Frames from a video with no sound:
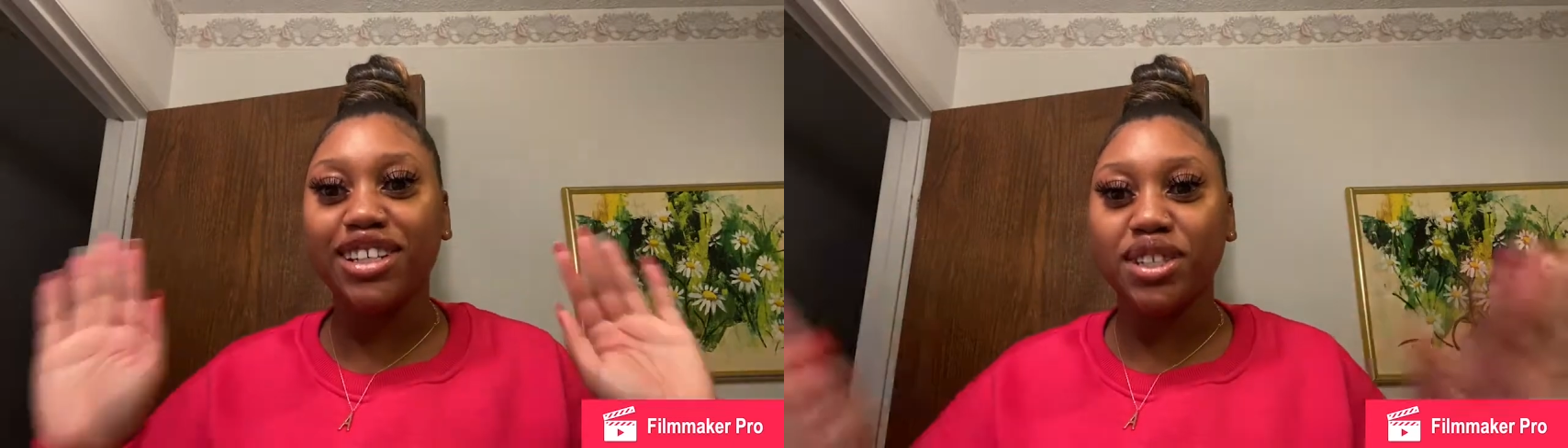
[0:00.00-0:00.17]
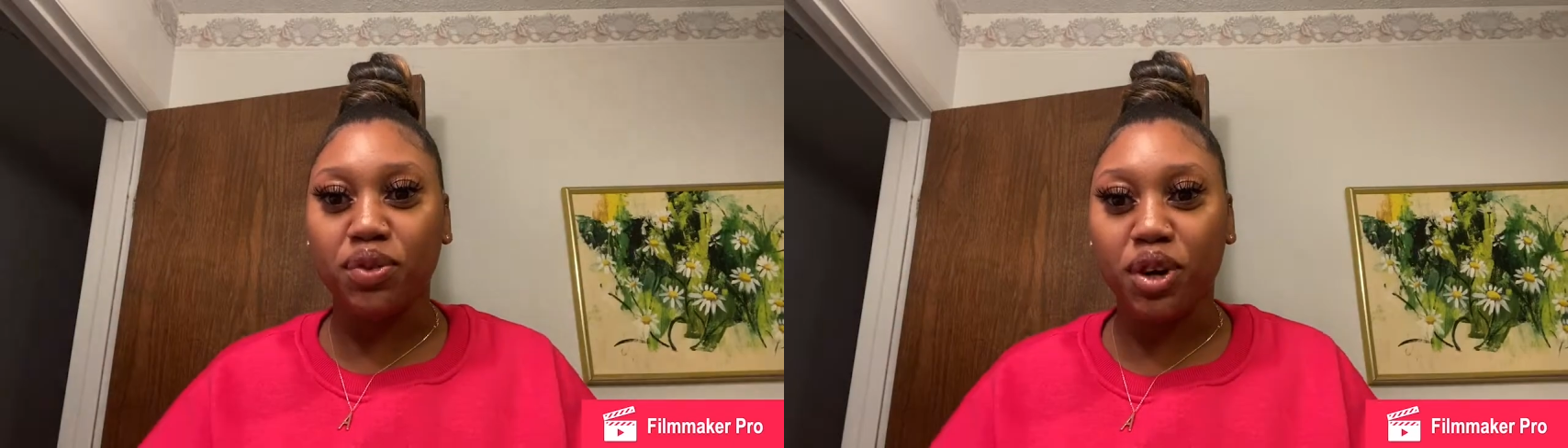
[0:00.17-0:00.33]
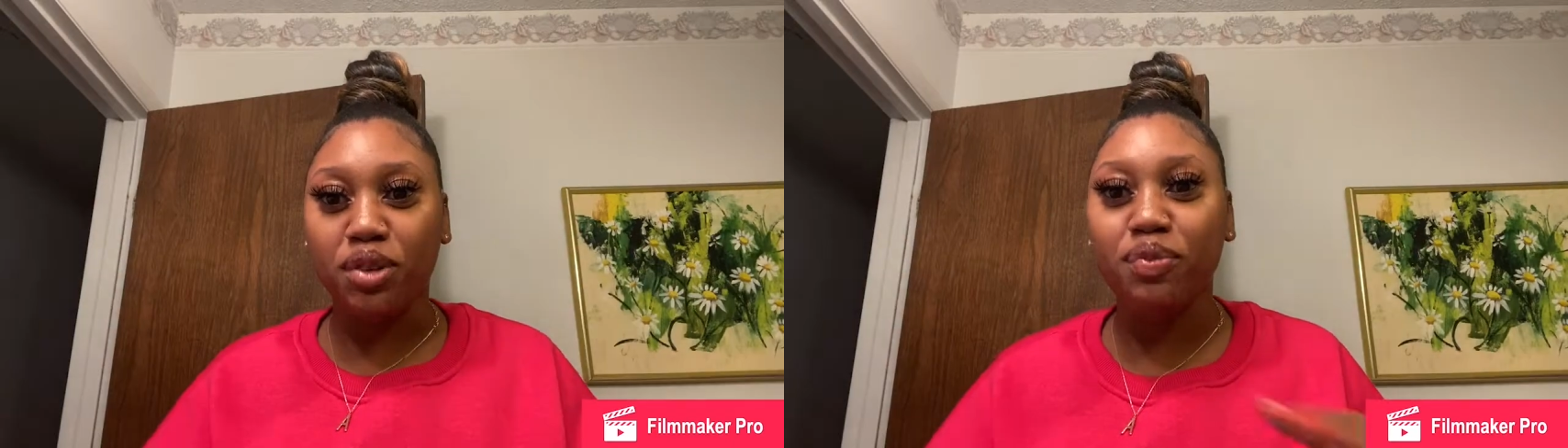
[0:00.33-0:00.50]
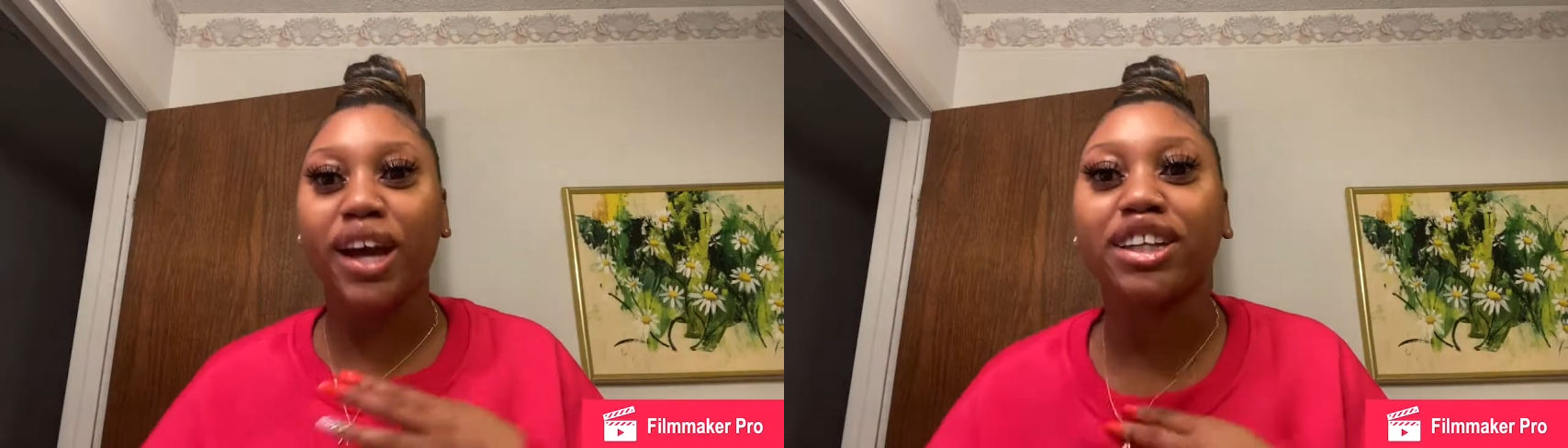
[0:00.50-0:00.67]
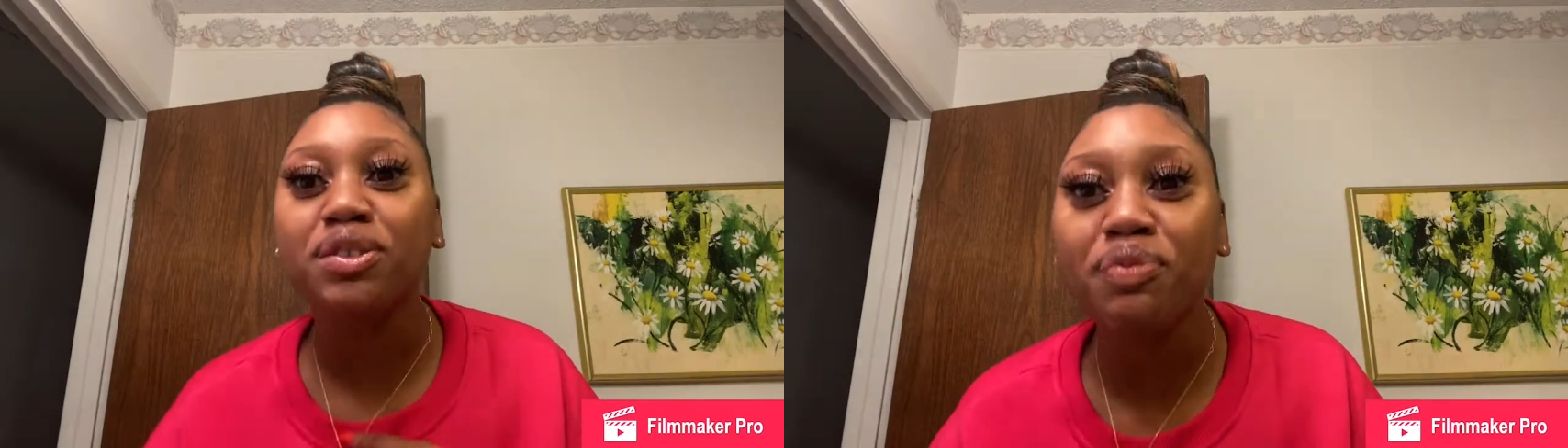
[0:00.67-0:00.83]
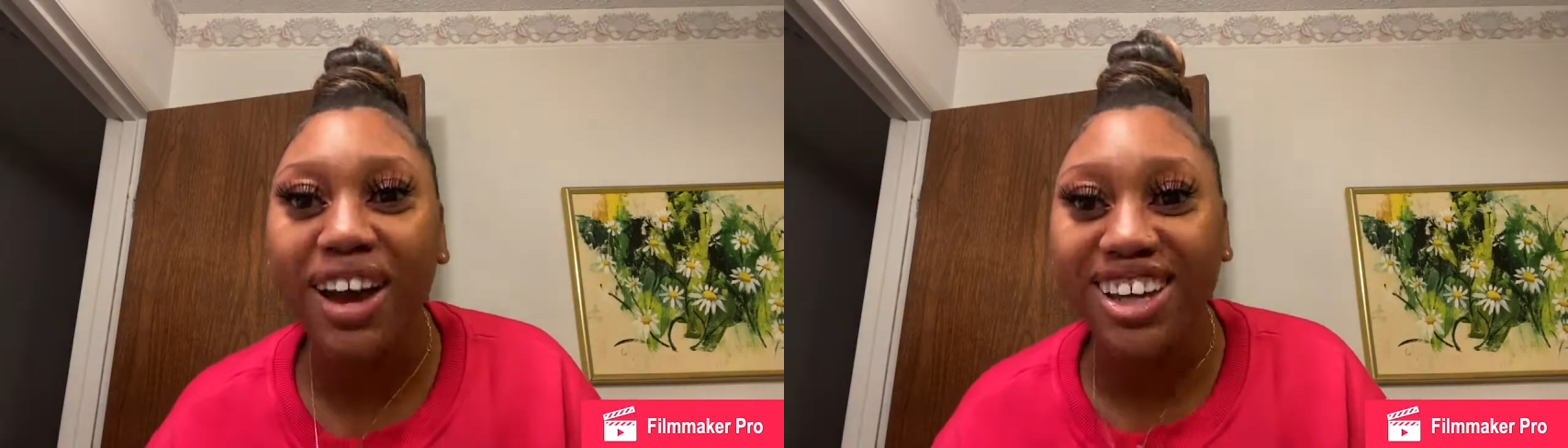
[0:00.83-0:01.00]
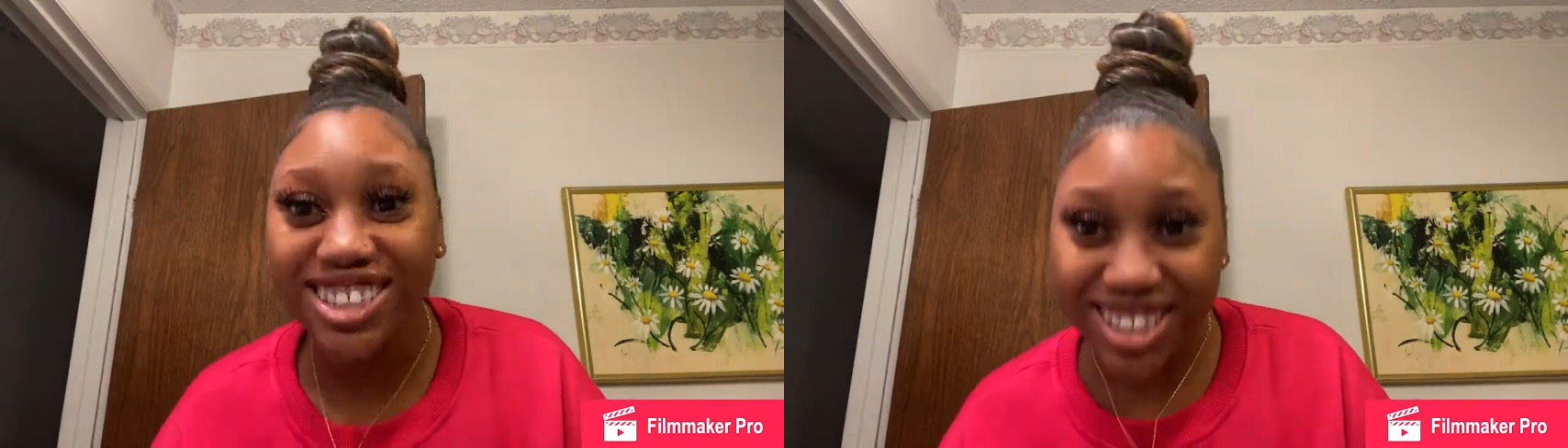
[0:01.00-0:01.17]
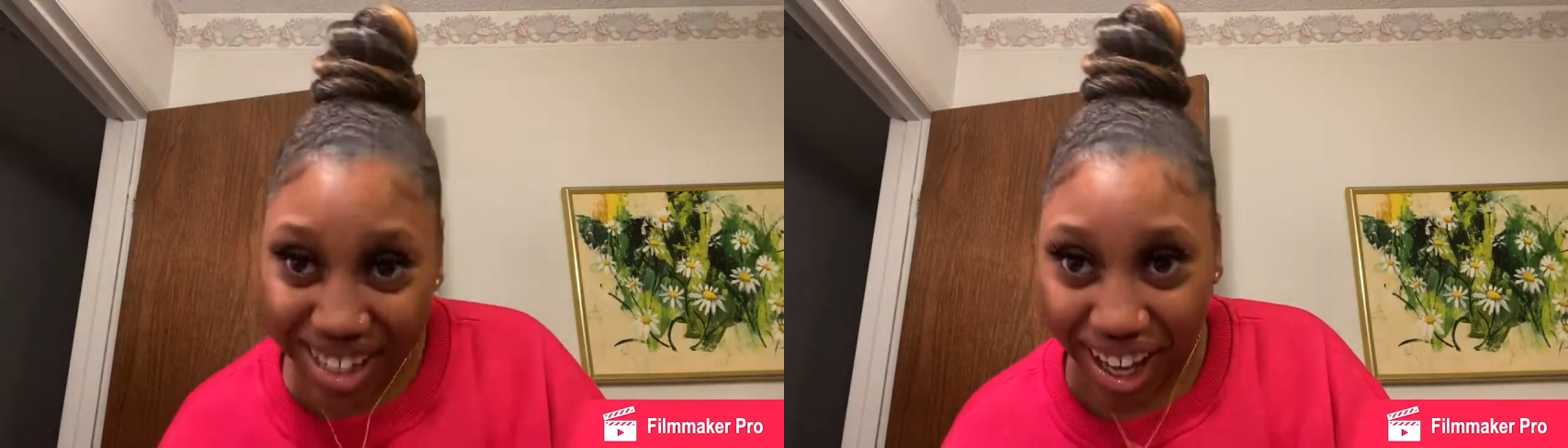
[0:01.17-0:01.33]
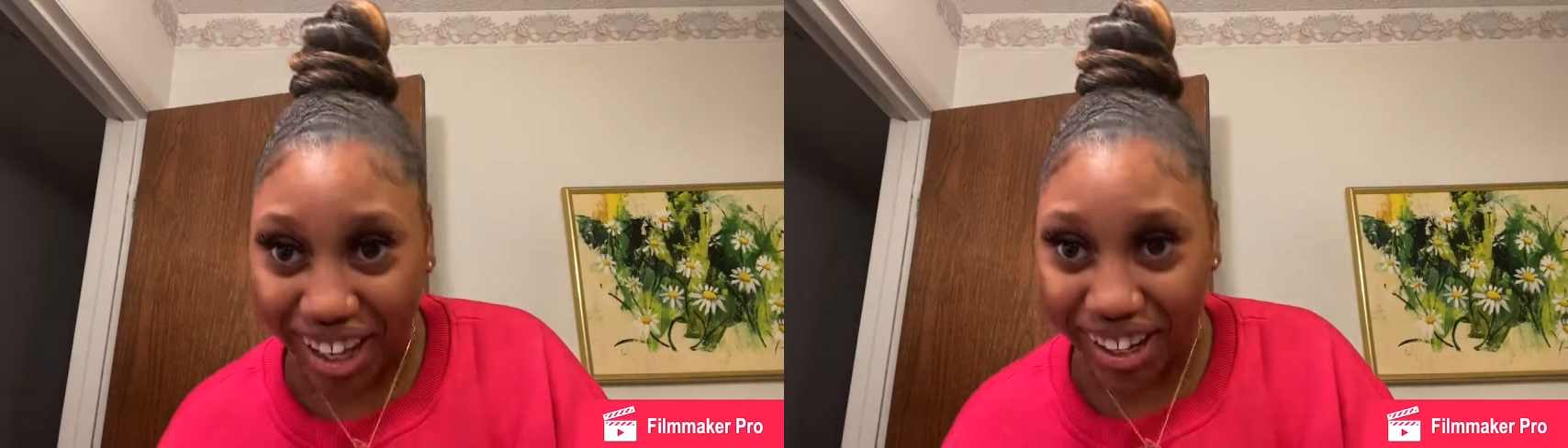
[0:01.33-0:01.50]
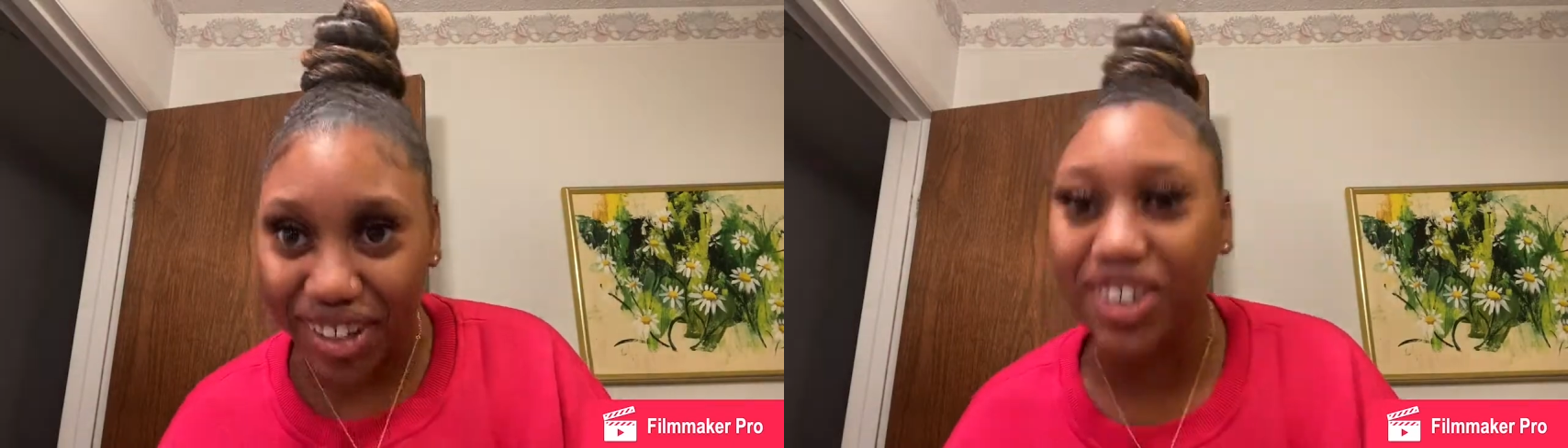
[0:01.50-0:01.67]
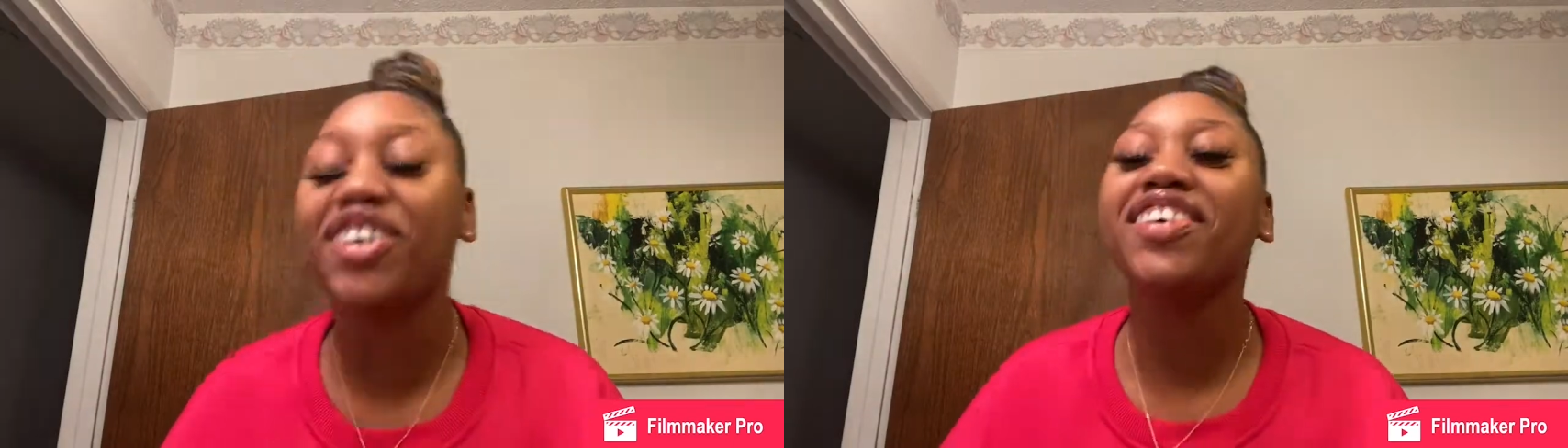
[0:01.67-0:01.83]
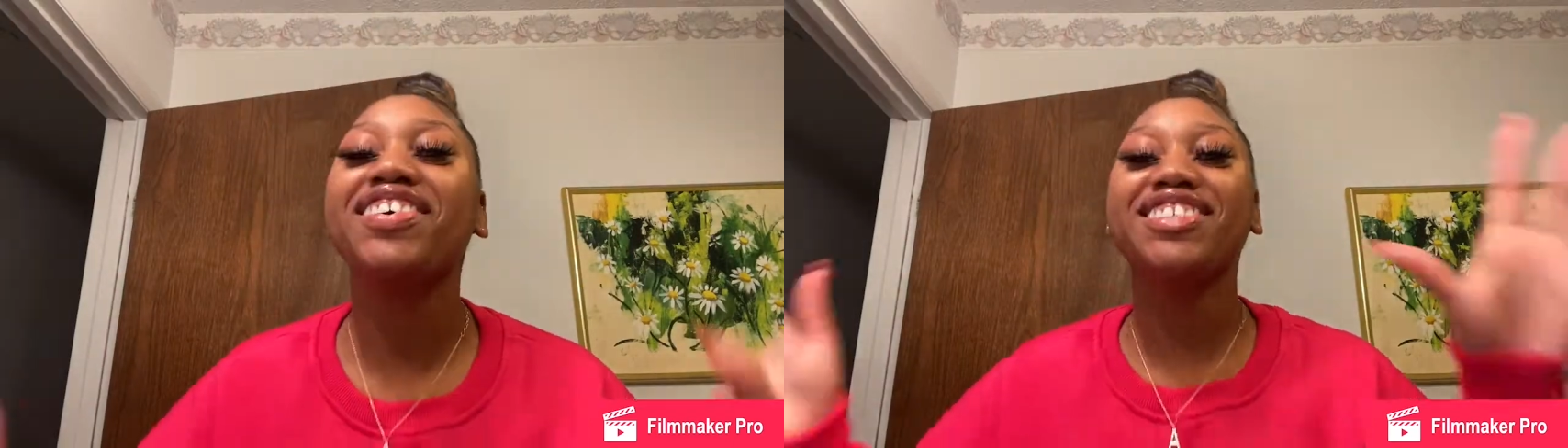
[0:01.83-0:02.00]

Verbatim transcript: welcome back to my channel